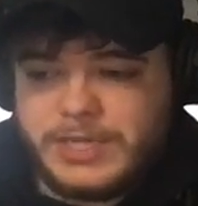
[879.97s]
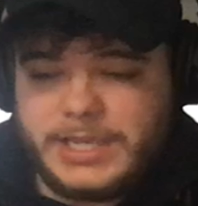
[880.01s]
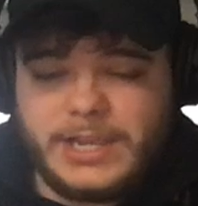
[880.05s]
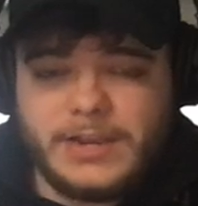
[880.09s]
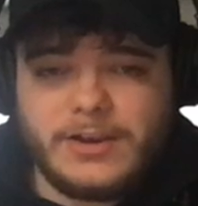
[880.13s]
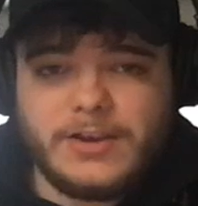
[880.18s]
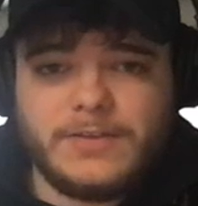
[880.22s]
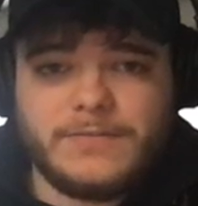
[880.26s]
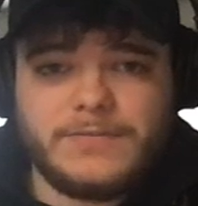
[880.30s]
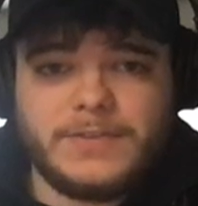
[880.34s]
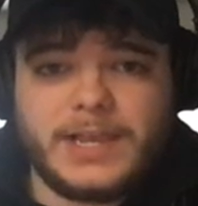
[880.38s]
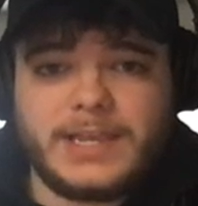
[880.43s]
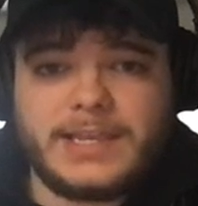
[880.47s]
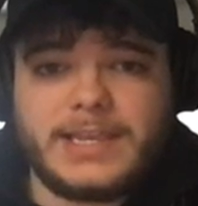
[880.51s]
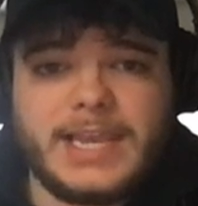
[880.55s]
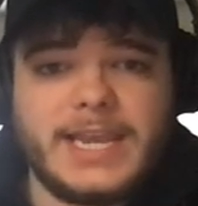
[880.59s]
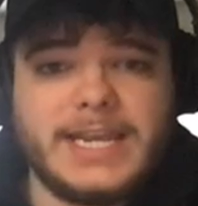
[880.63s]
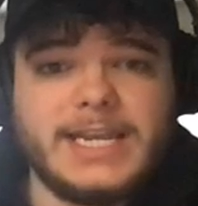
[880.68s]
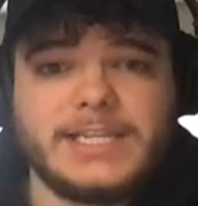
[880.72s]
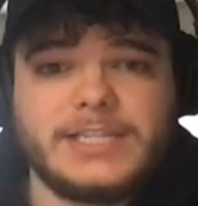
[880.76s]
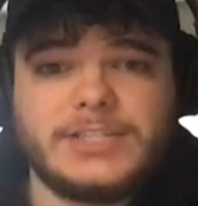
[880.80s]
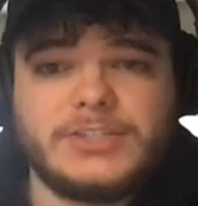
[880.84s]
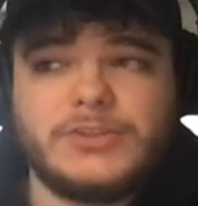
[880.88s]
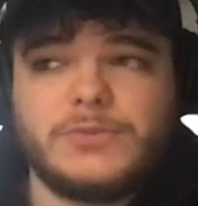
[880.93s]
year of like
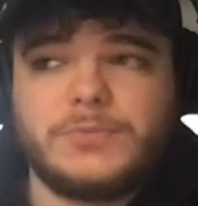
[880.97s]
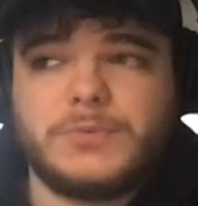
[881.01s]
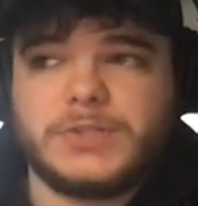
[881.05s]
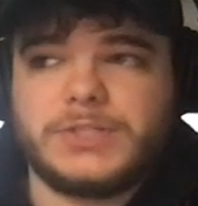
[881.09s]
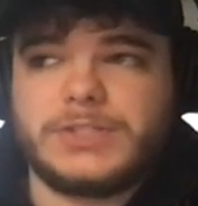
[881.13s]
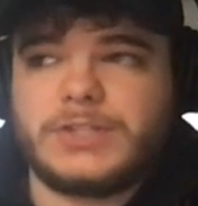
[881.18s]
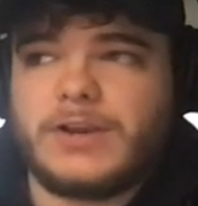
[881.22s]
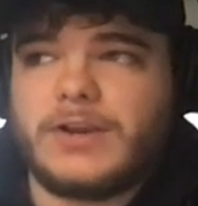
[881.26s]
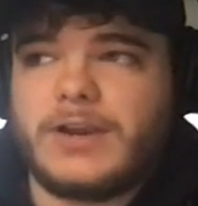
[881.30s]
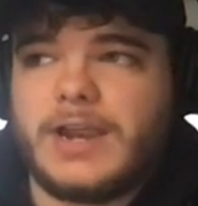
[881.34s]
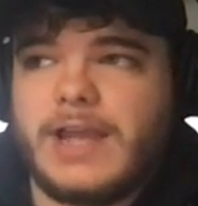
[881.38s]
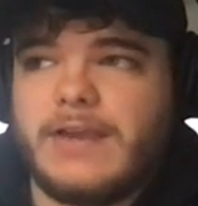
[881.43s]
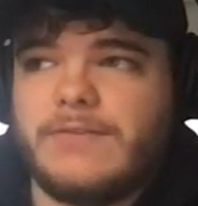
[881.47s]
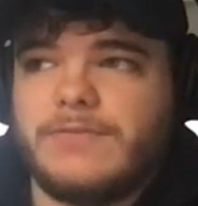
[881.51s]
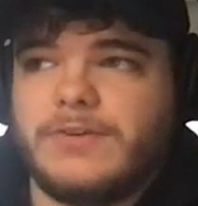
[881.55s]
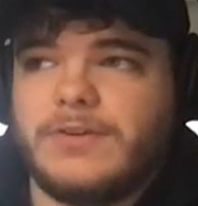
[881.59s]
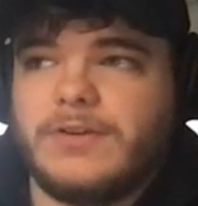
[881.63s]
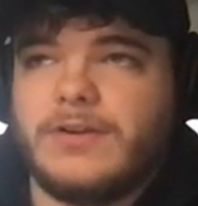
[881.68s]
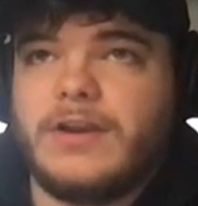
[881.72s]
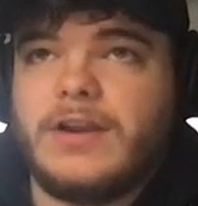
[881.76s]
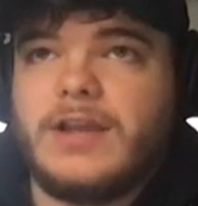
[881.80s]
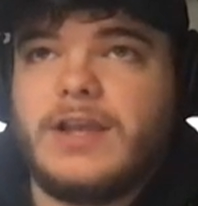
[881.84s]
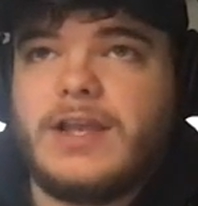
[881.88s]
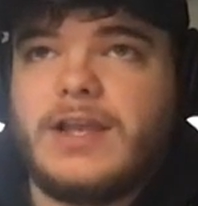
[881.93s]
any superstar
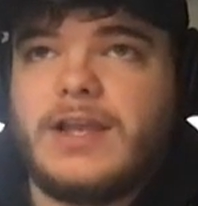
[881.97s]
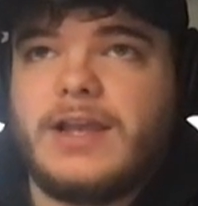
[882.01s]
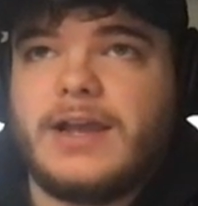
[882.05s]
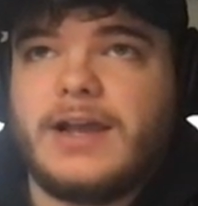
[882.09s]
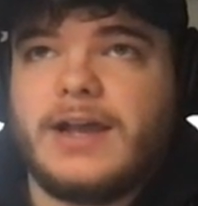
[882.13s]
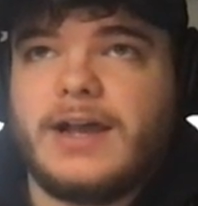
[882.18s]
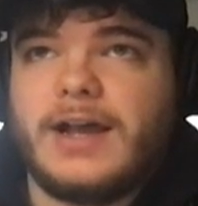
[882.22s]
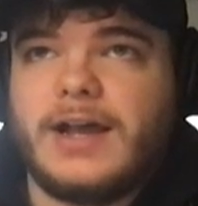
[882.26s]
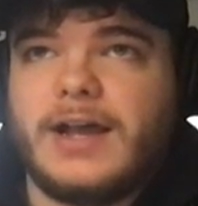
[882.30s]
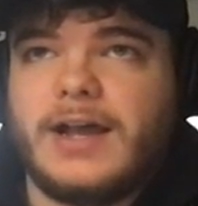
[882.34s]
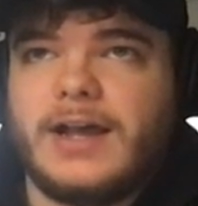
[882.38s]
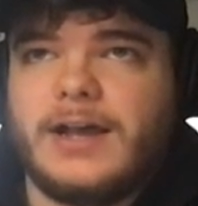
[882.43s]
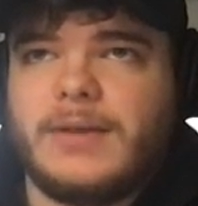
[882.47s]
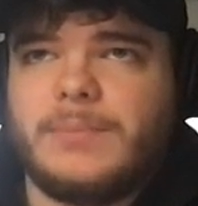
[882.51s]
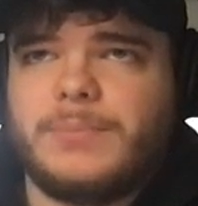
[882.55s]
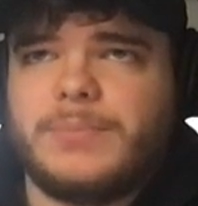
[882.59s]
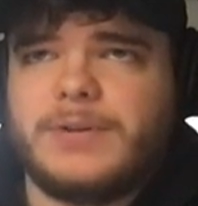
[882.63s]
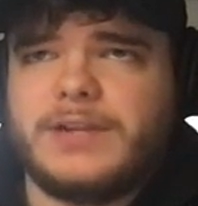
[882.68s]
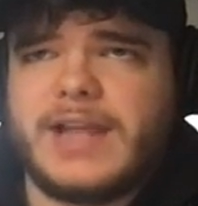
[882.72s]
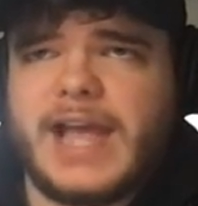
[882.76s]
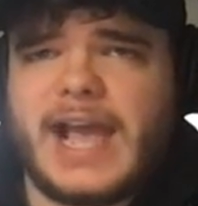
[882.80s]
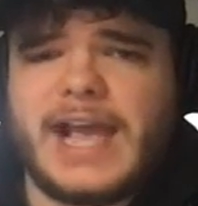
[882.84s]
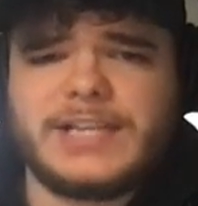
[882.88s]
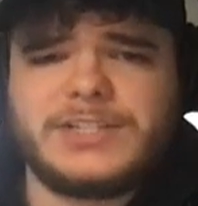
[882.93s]
ever,
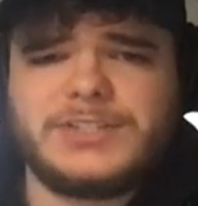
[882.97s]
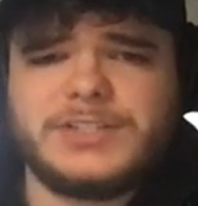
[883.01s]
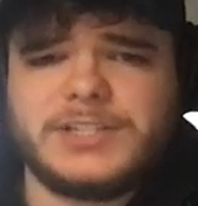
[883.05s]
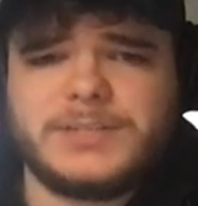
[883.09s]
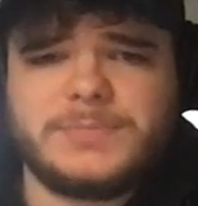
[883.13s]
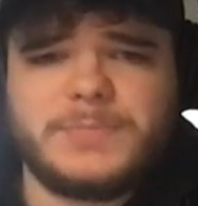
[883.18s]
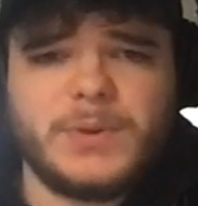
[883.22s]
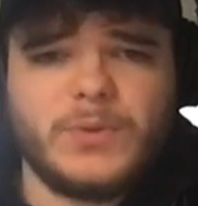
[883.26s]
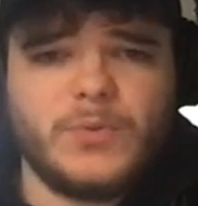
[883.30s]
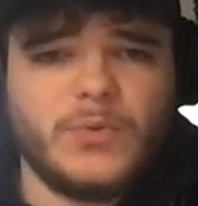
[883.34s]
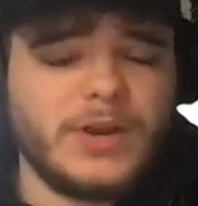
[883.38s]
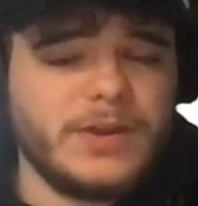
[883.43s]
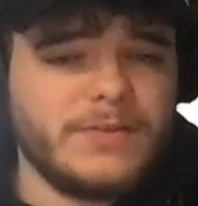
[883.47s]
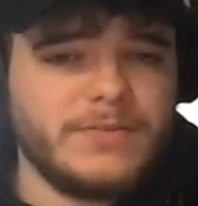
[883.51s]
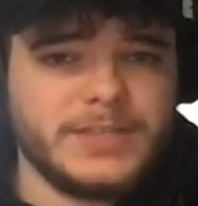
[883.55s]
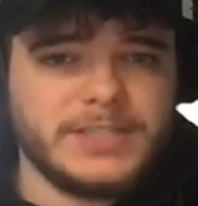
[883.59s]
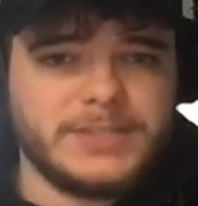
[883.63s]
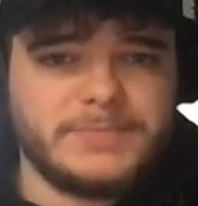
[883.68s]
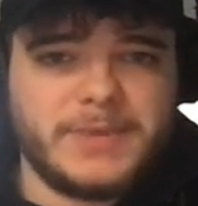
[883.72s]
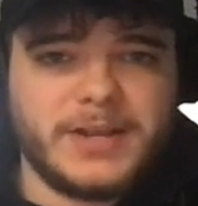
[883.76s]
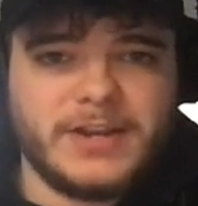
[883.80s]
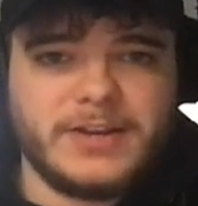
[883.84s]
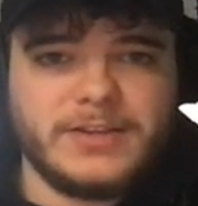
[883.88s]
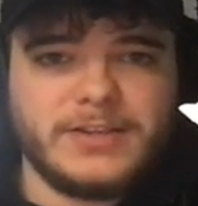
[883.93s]
but actually it's been one of
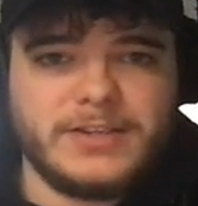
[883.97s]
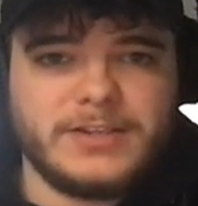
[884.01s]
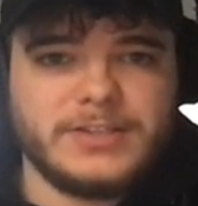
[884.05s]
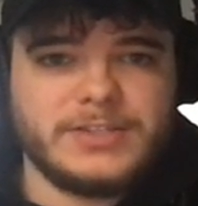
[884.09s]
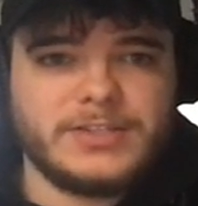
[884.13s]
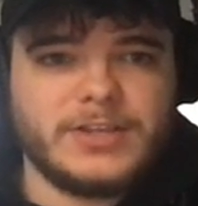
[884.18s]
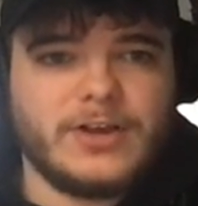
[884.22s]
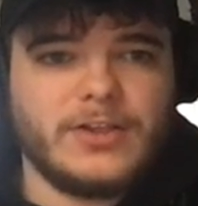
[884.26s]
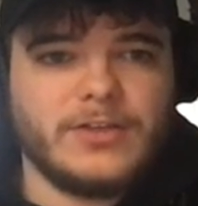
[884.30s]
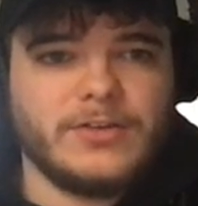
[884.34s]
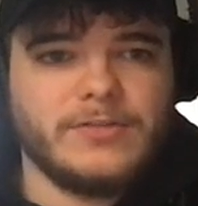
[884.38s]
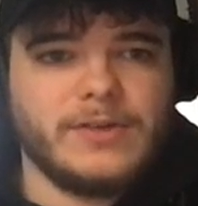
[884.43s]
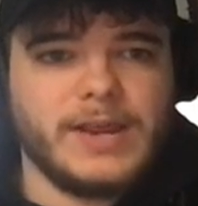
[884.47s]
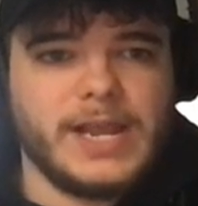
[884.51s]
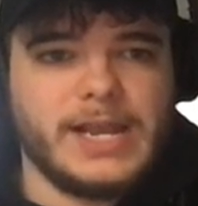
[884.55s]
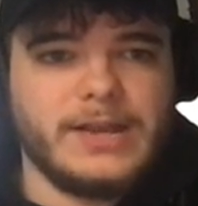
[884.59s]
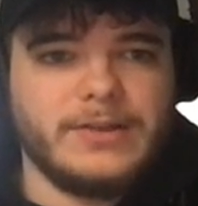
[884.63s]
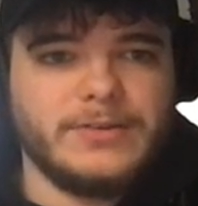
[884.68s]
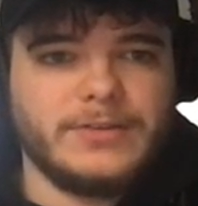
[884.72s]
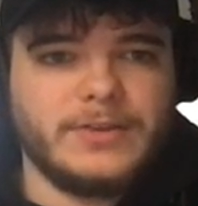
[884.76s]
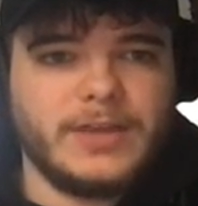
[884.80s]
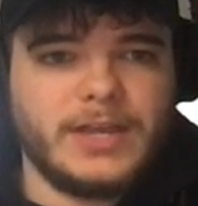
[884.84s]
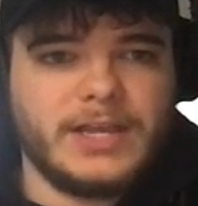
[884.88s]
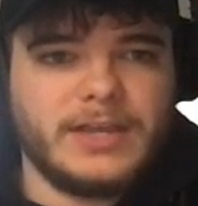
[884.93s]
his better years all
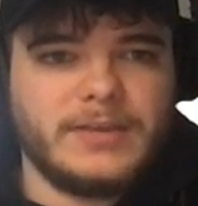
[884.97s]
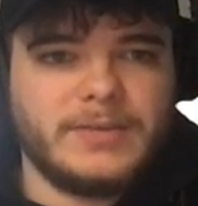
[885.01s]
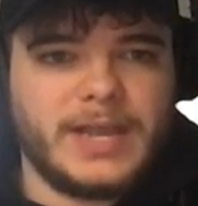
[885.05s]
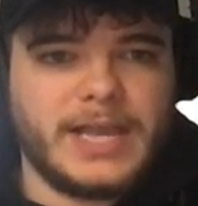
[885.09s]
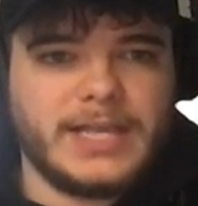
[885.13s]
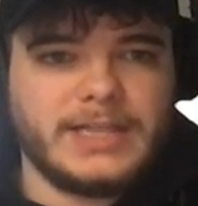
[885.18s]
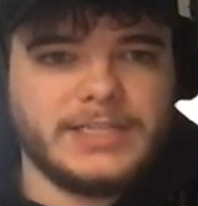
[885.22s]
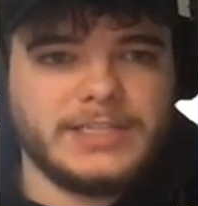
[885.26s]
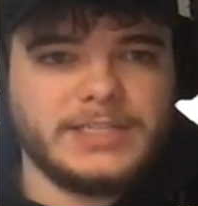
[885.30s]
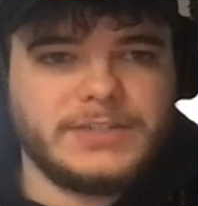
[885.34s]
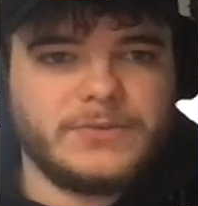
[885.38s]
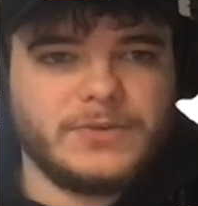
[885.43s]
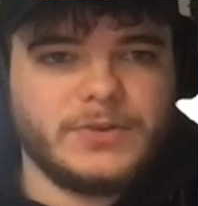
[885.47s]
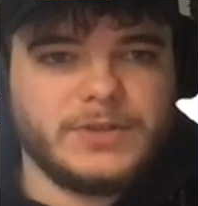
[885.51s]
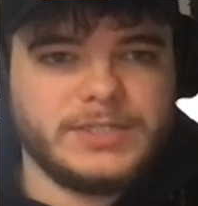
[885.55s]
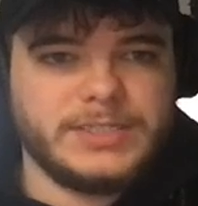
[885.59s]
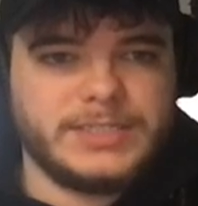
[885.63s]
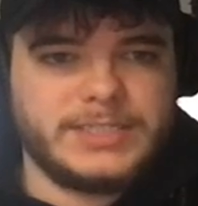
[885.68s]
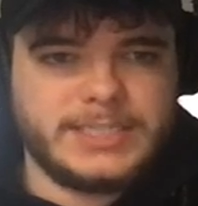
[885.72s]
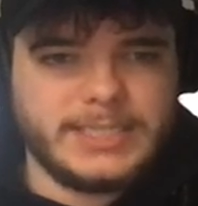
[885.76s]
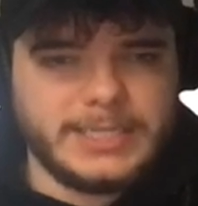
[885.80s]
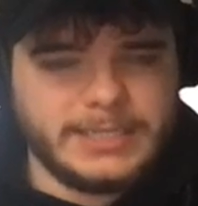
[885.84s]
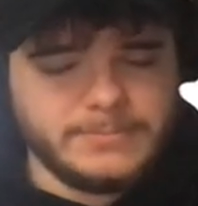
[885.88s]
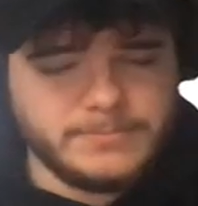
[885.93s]
around, at least for
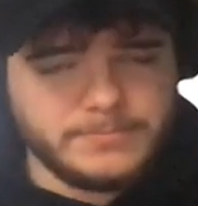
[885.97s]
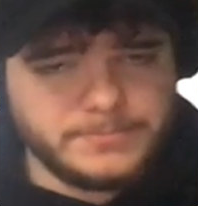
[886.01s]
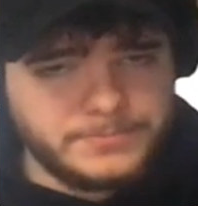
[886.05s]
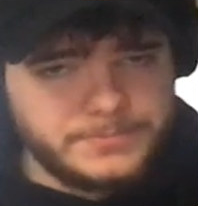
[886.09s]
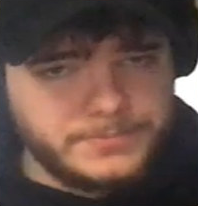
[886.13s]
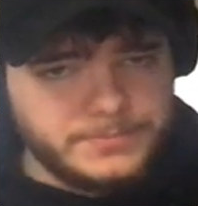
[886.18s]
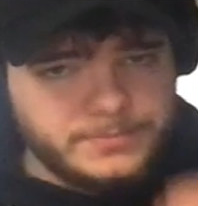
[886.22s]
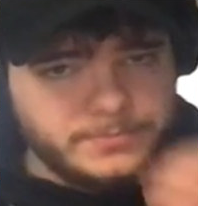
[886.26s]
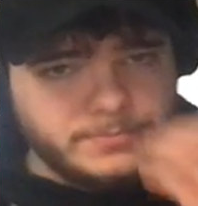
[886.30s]
his team.